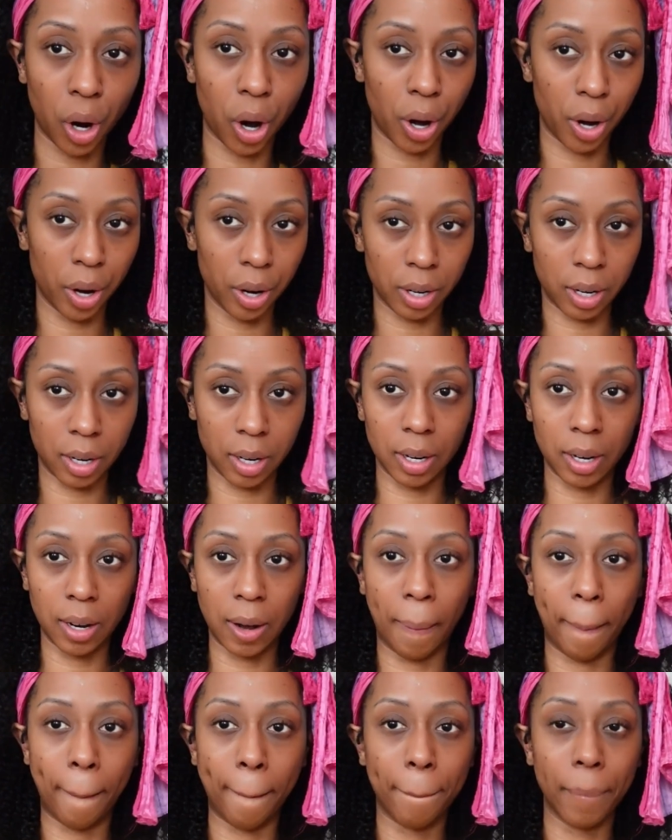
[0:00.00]
dark.
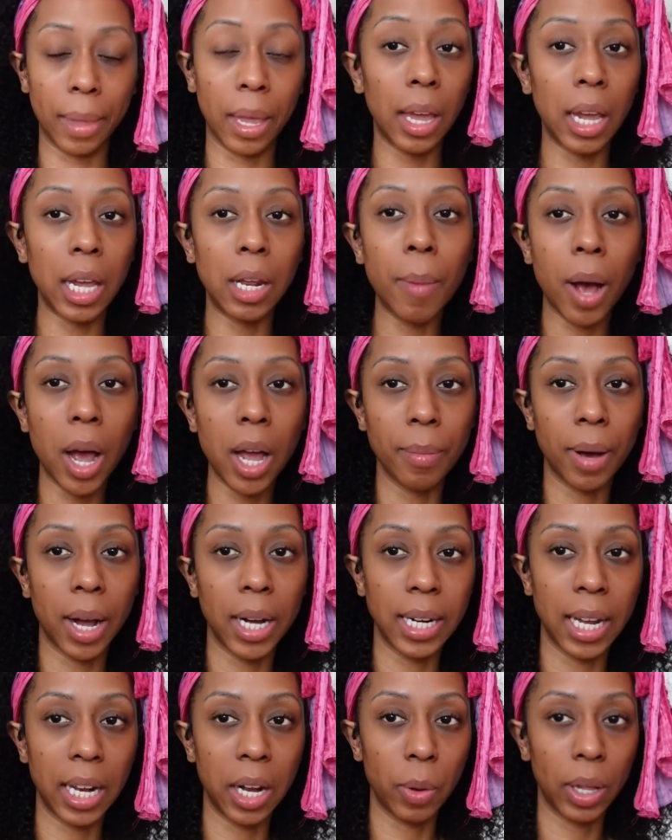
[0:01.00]
In my
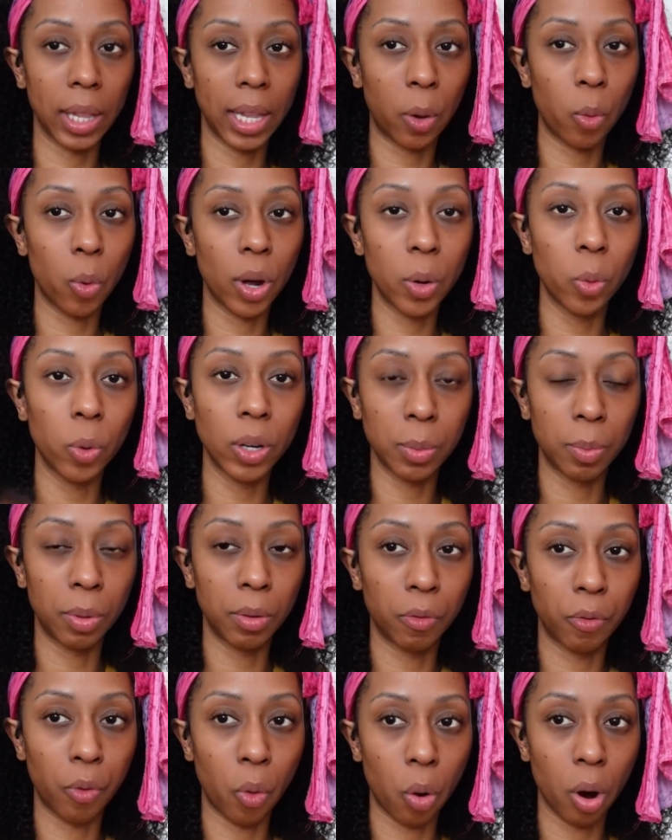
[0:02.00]
mind anyway, like what it was
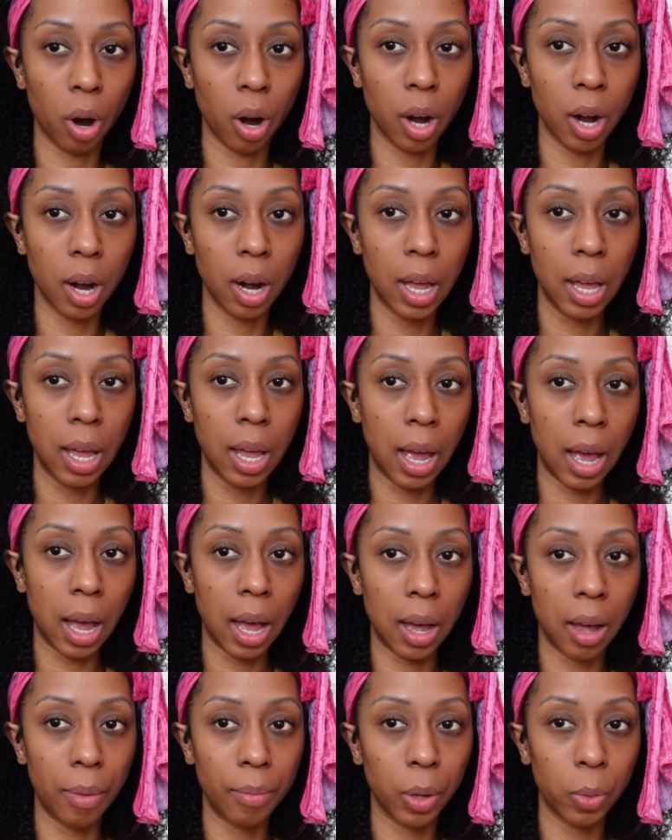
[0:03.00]
before,
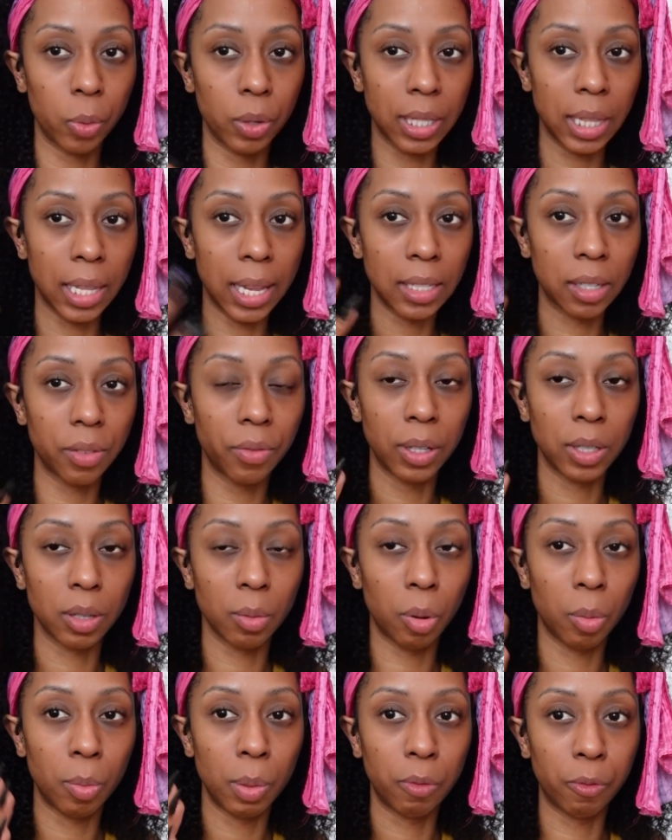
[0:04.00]
um, it was less
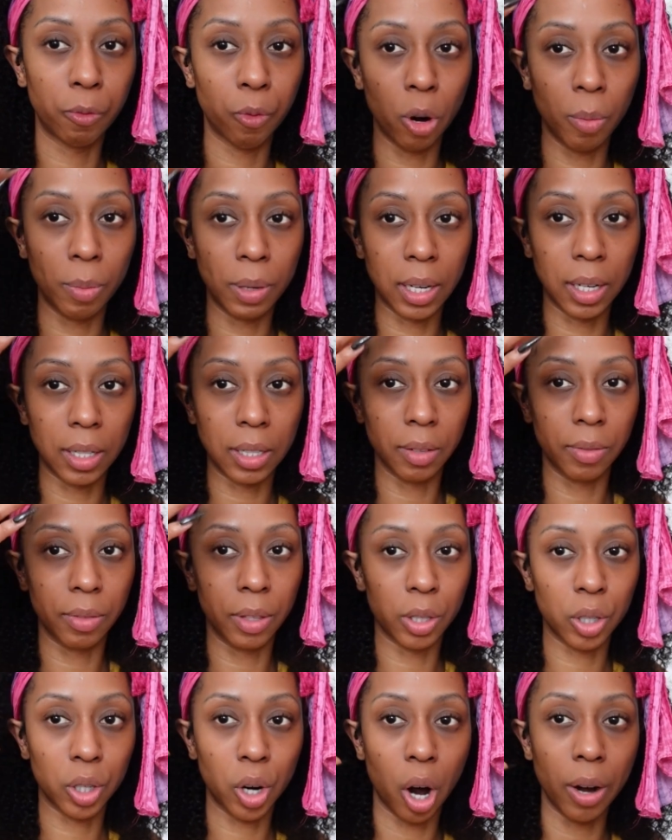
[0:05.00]
visible before because of
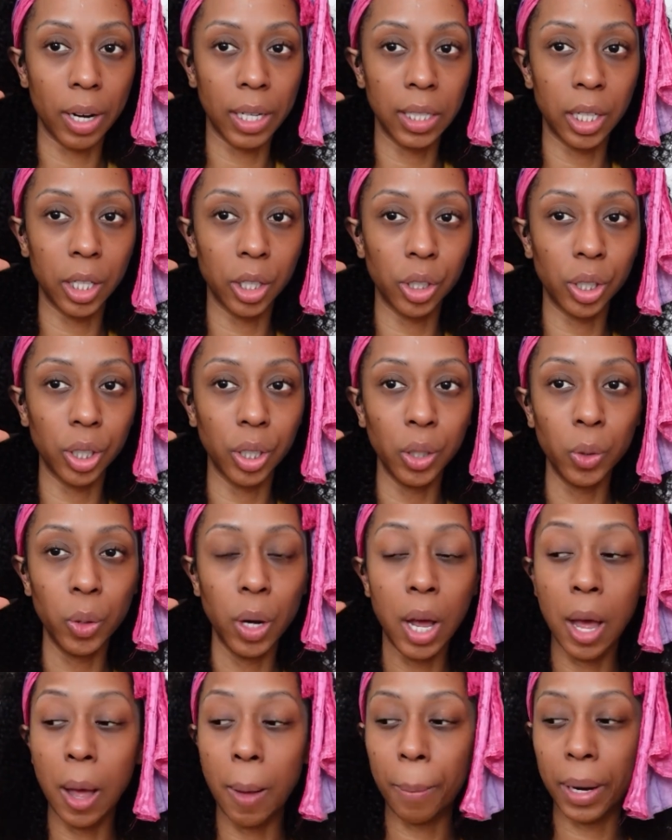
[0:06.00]
the scarring tissue.
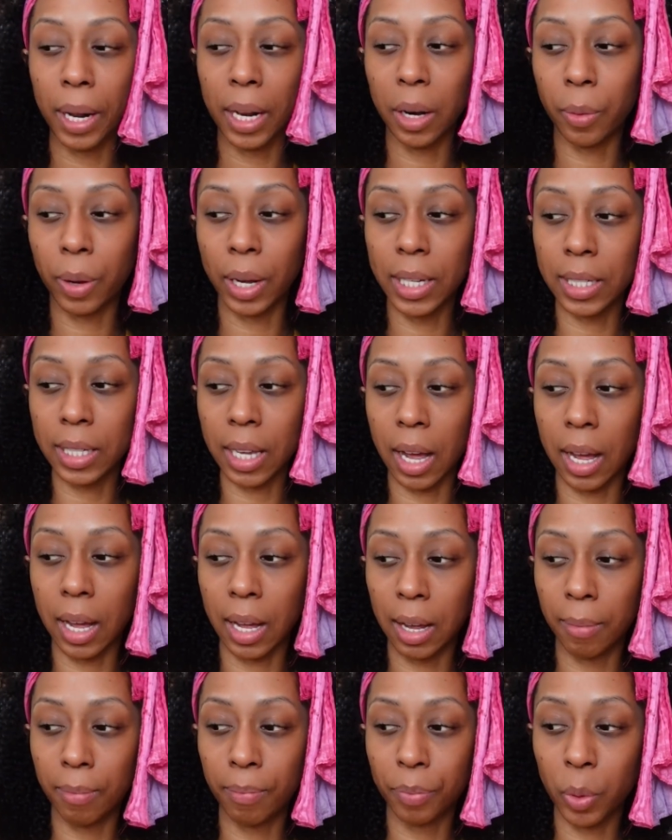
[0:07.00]
But anyways,
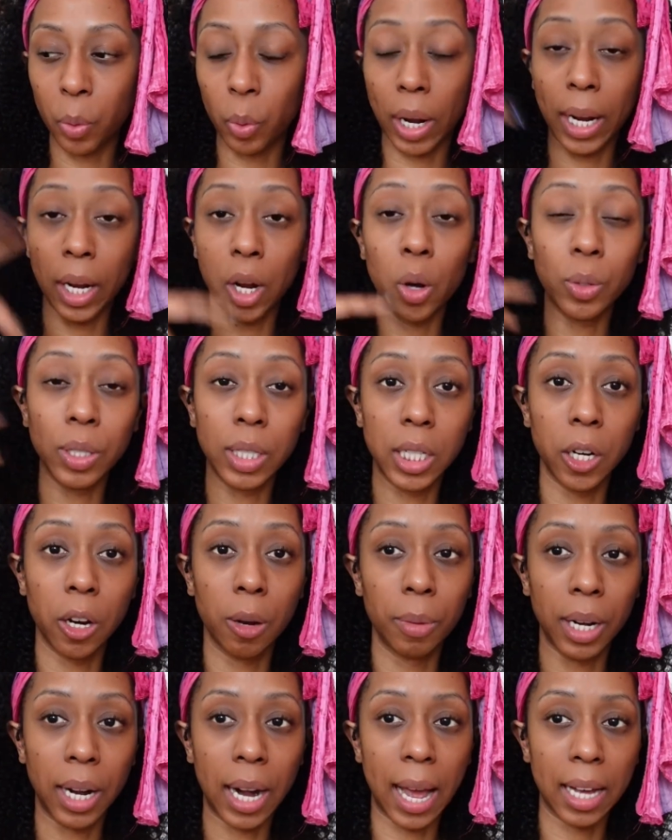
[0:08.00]
um, when I go see her,
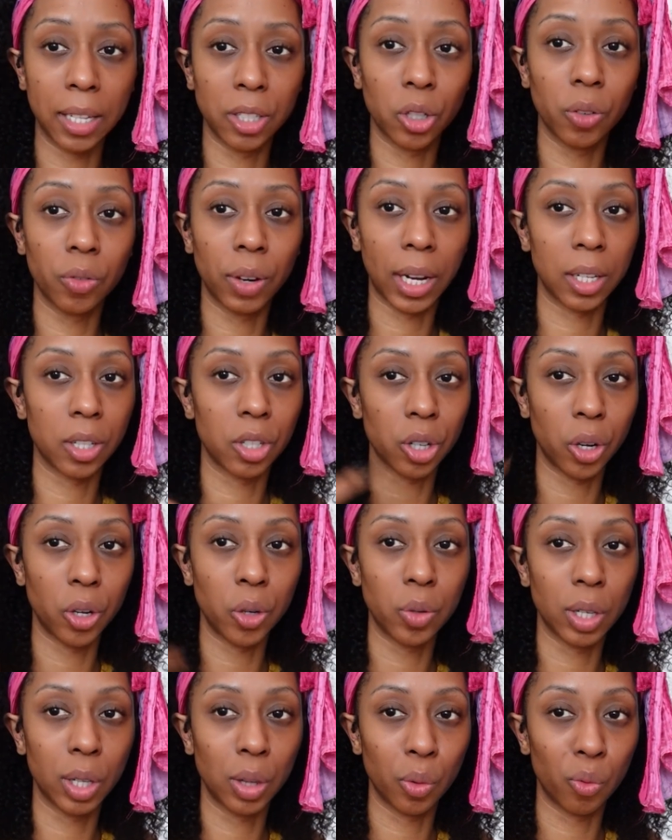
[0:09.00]
I'm going to ask her if I can start
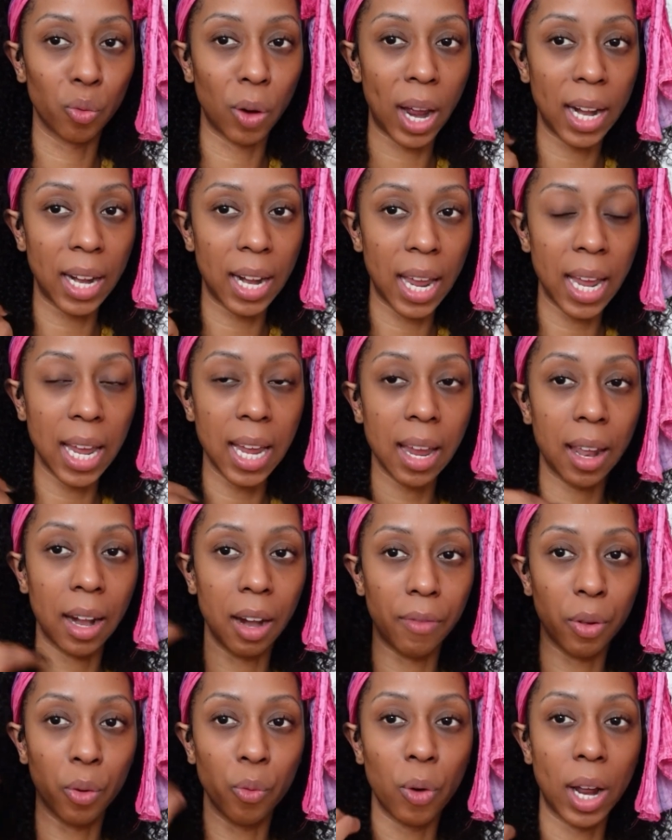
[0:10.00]
using the Retin-A, and
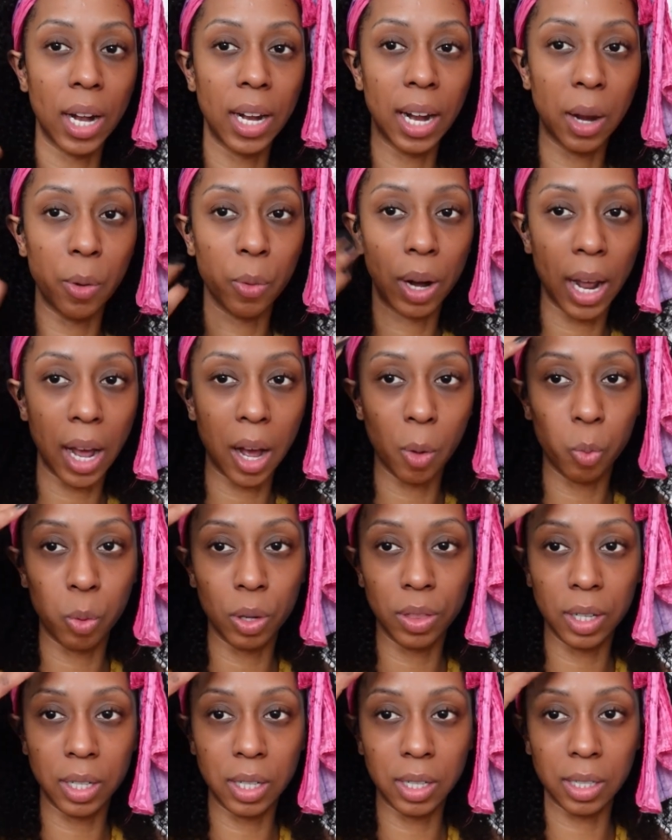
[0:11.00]
if the Retin-A would help
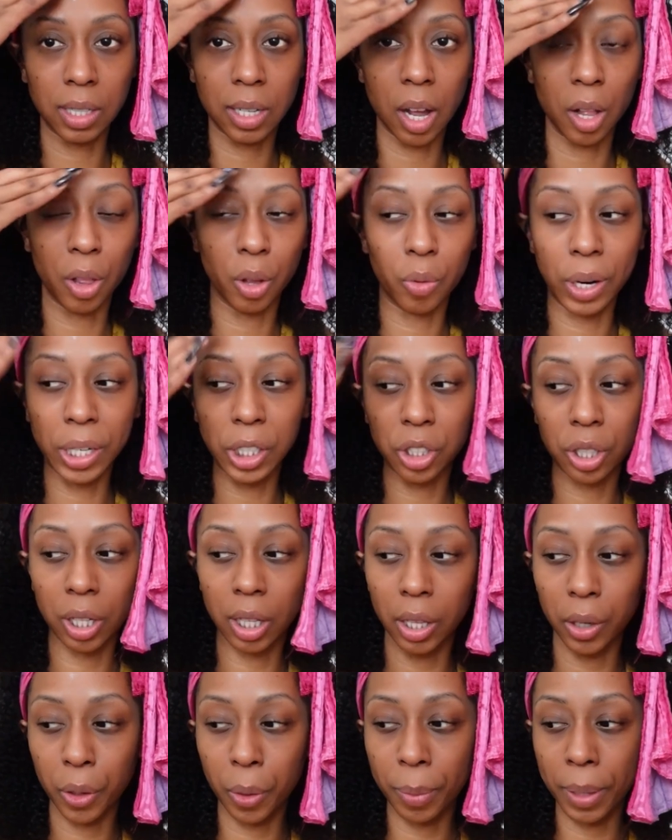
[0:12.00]
with the discoloration
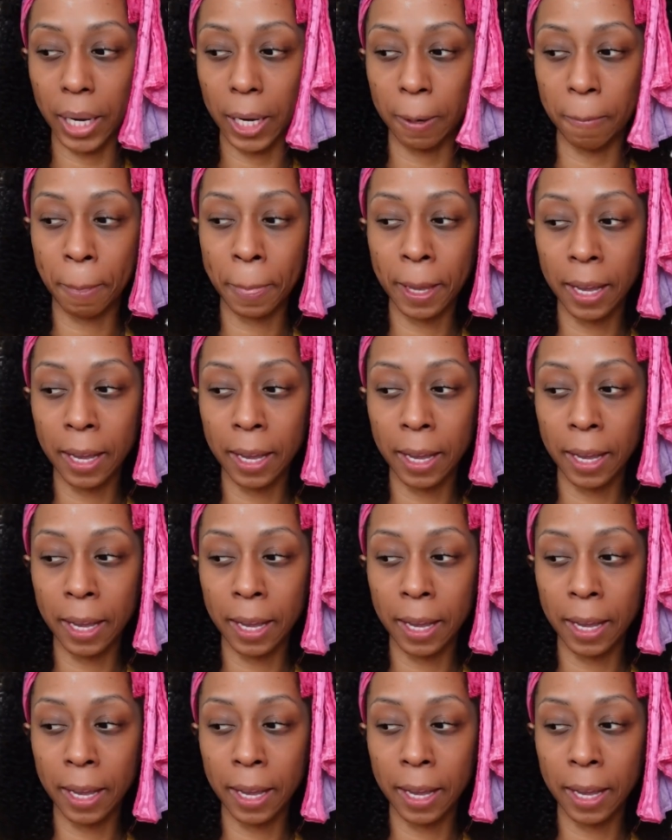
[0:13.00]
a little bit.